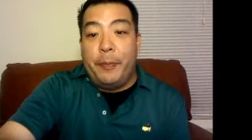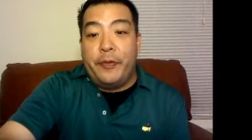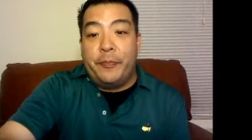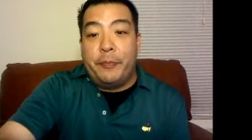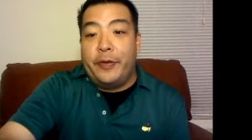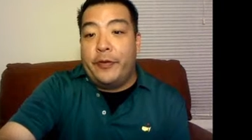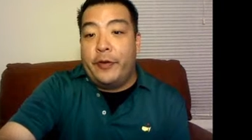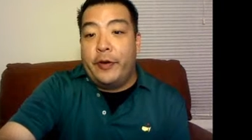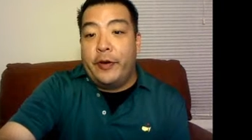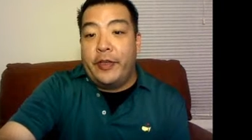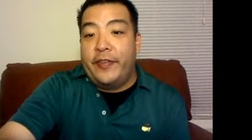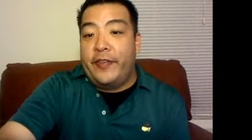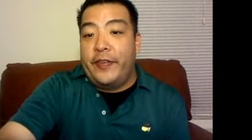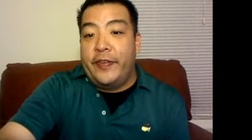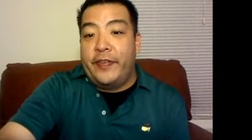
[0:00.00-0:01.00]
up is Mr.
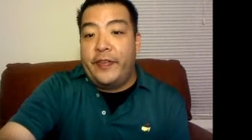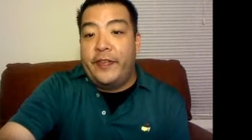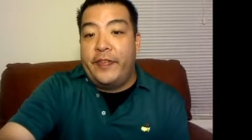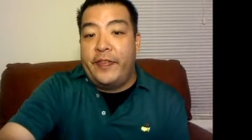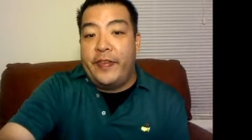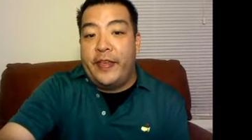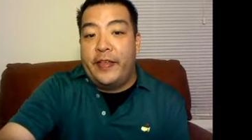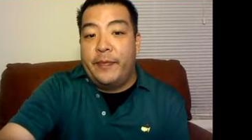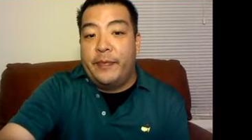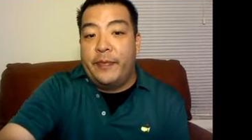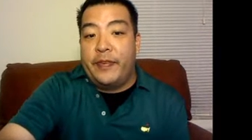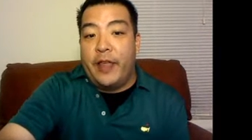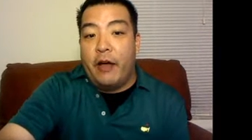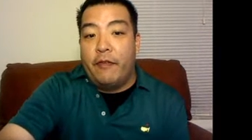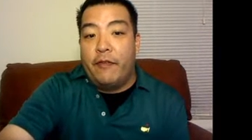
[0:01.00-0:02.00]
Consistency
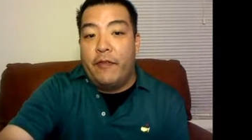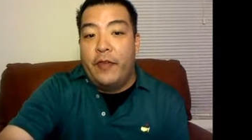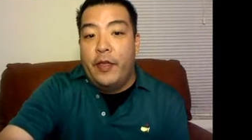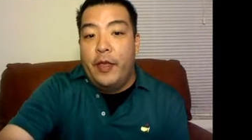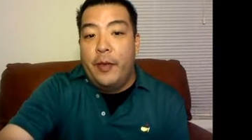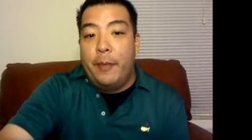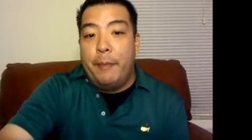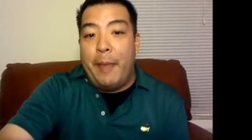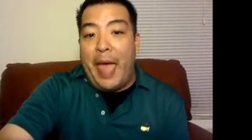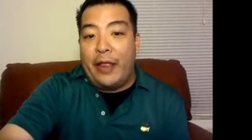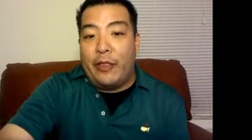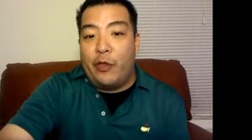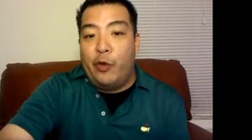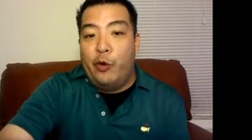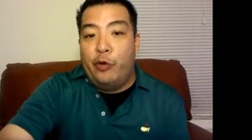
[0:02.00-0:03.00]
himself.
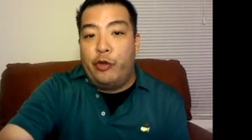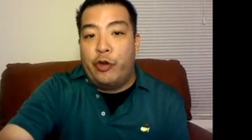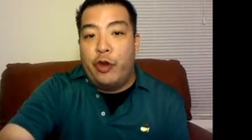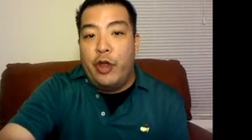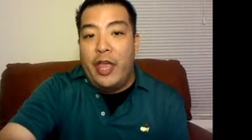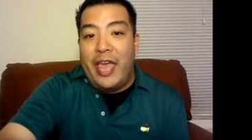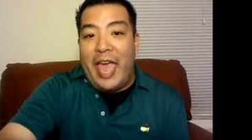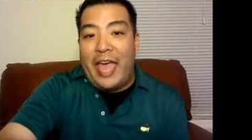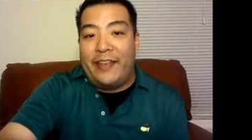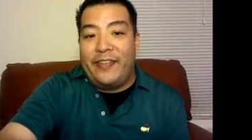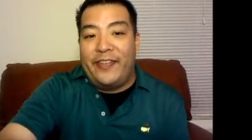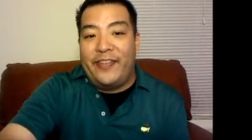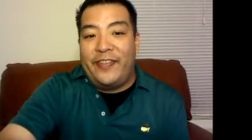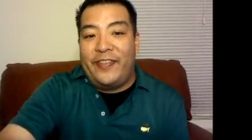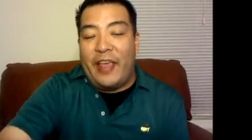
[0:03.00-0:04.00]
Matt Kuchar
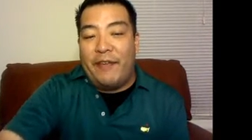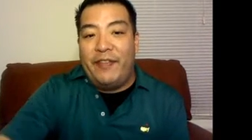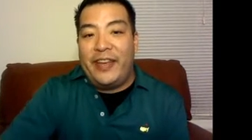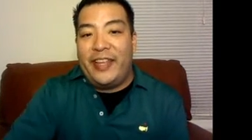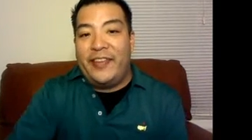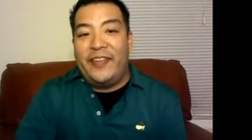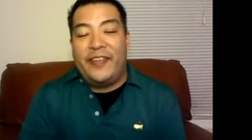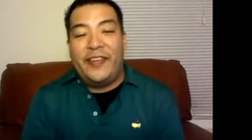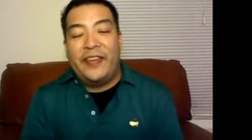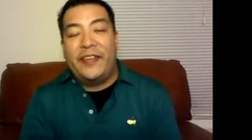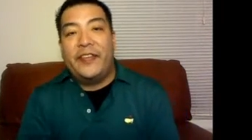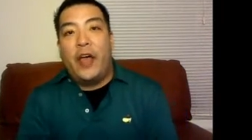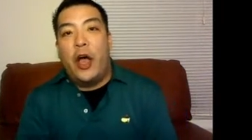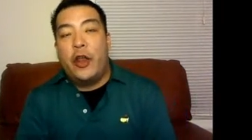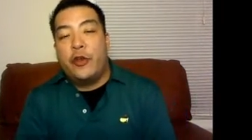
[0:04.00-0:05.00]
at
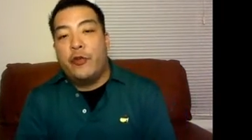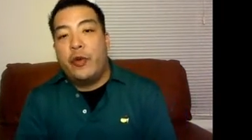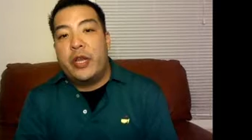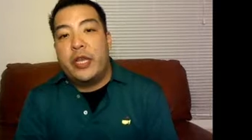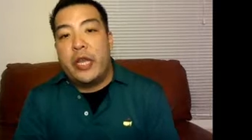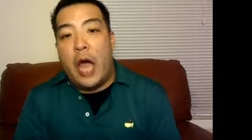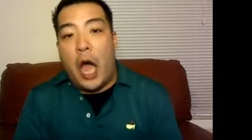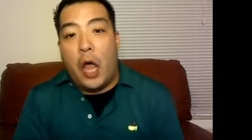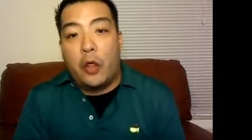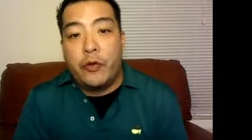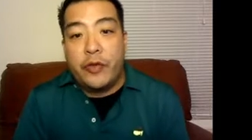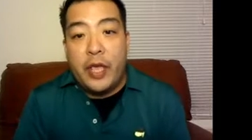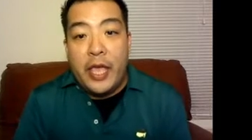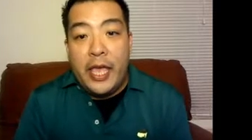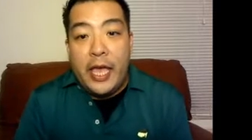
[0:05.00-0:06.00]

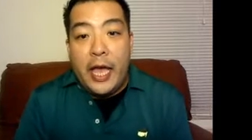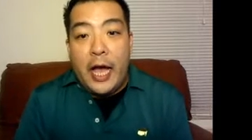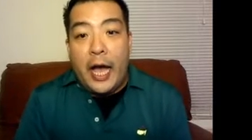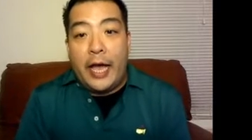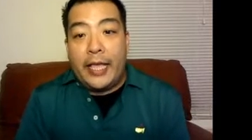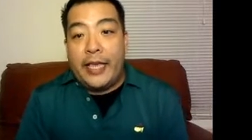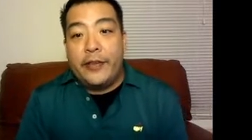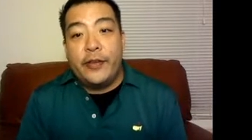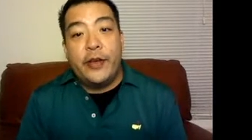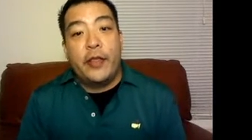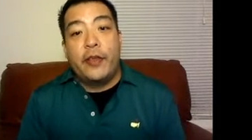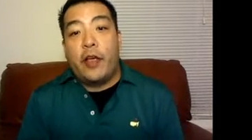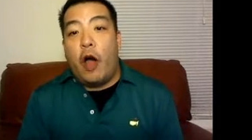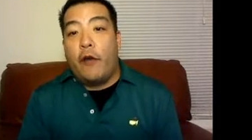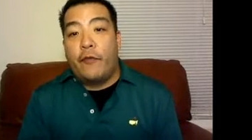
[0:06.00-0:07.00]
$7,600. Uh, he's
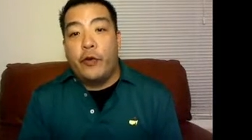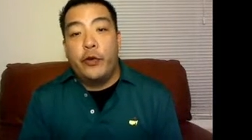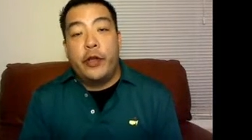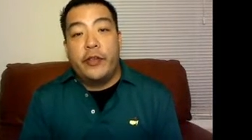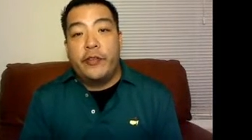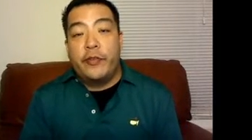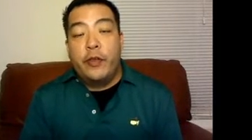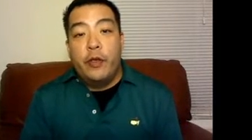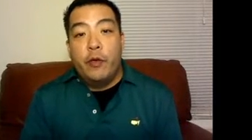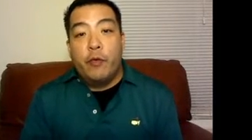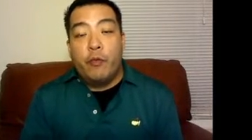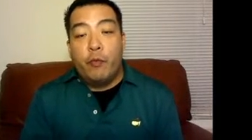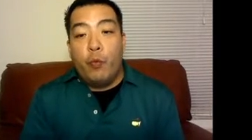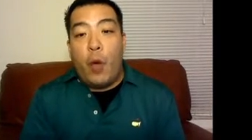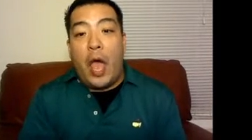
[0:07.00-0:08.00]
another golfer who does
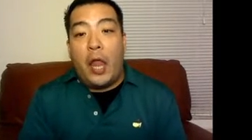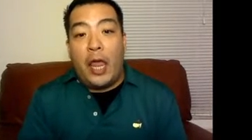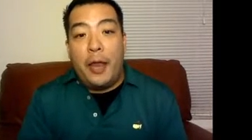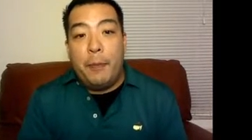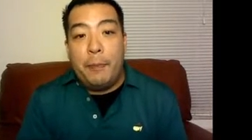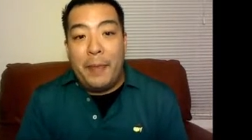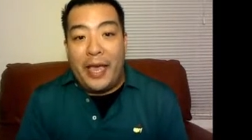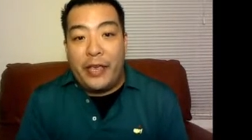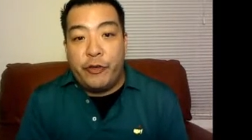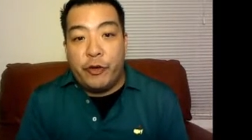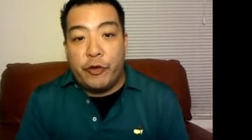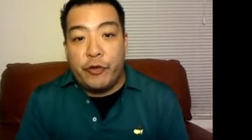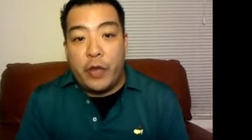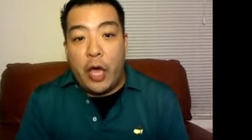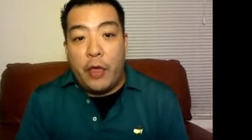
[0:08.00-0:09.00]
well at
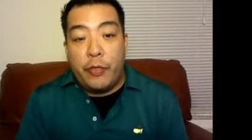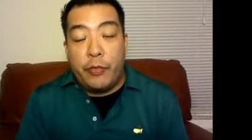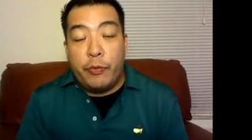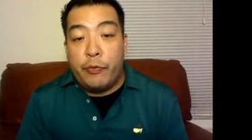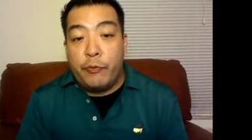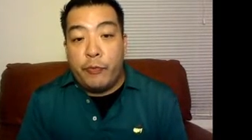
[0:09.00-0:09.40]
majors uh,